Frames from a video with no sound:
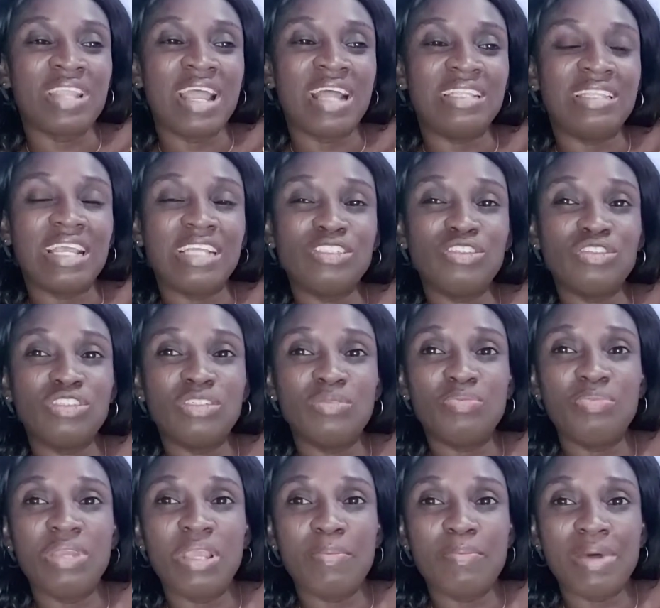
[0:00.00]
And that
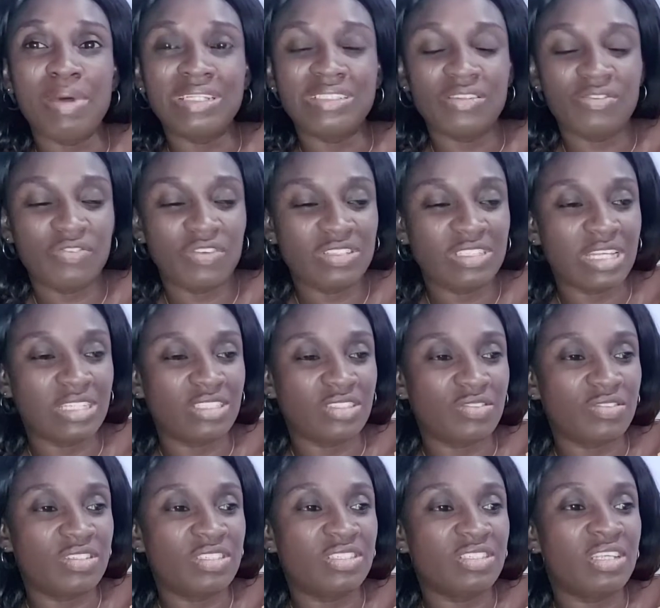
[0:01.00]
shouldn't be a part of us as
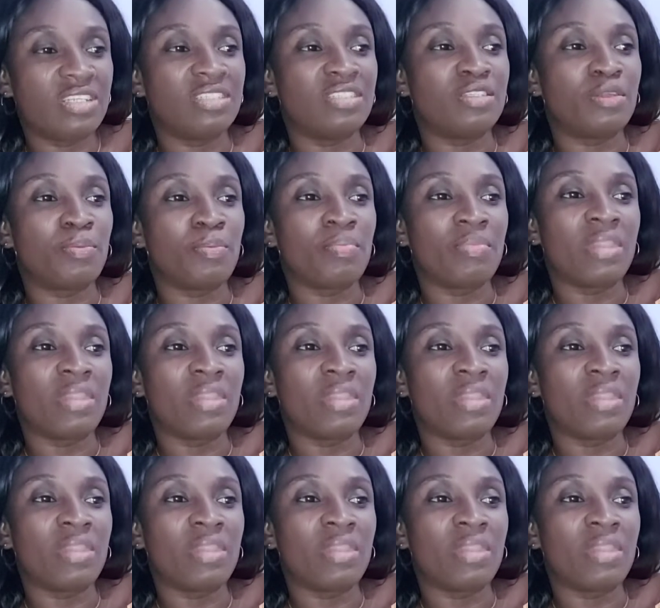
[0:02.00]
Christians.